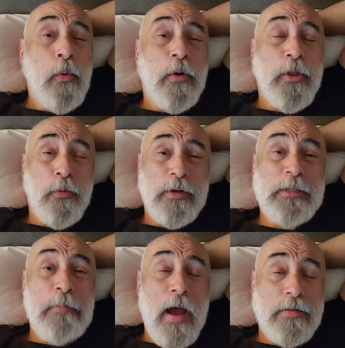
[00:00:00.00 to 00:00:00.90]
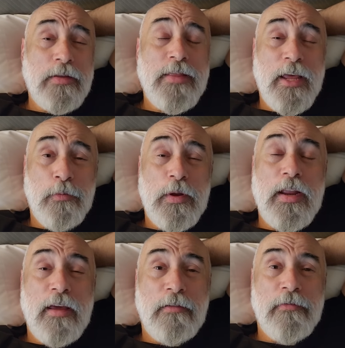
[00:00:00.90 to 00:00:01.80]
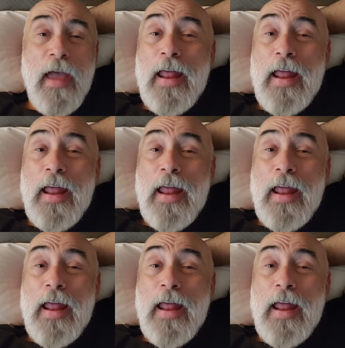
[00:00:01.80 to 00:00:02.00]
with the respect that they would give